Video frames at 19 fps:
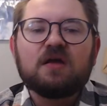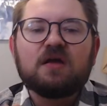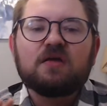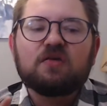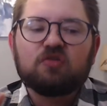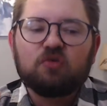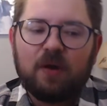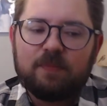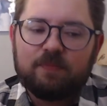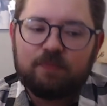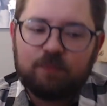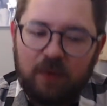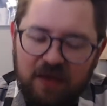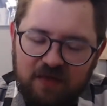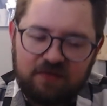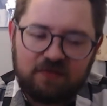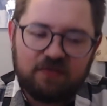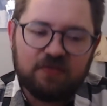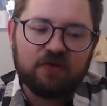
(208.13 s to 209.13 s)
So I
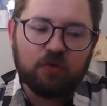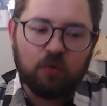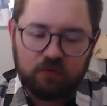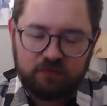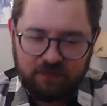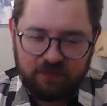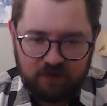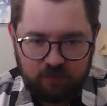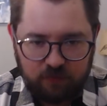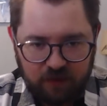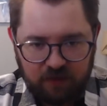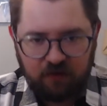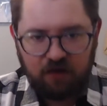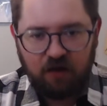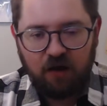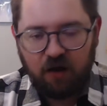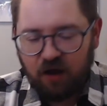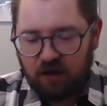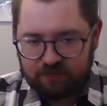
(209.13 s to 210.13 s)
based the Goldvein Pick
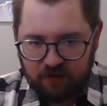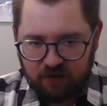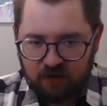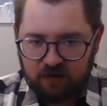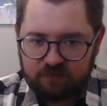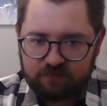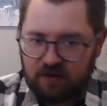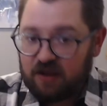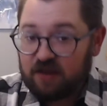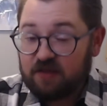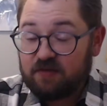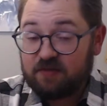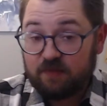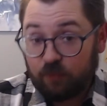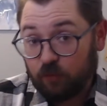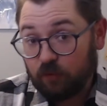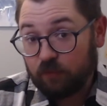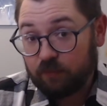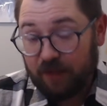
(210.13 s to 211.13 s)
off of a
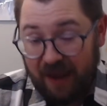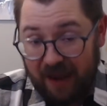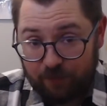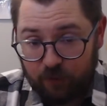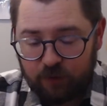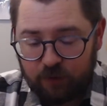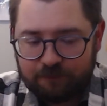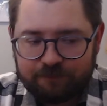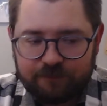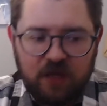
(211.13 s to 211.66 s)
simple hammer,